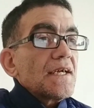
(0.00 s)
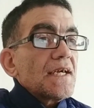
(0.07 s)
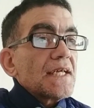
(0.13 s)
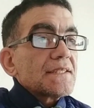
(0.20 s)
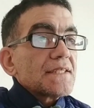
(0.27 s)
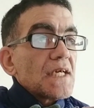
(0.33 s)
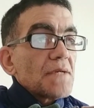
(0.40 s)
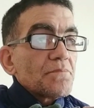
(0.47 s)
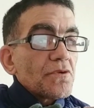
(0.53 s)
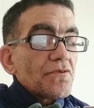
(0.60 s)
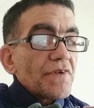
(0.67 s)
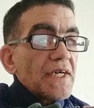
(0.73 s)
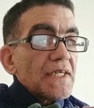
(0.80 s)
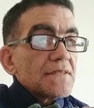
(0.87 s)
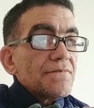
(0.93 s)
and can
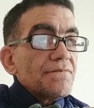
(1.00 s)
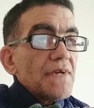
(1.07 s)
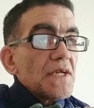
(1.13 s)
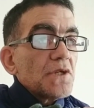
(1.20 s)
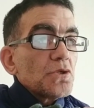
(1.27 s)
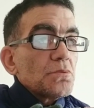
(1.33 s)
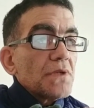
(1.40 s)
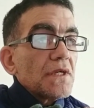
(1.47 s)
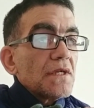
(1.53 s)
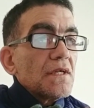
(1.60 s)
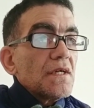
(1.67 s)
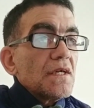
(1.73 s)
provide valuable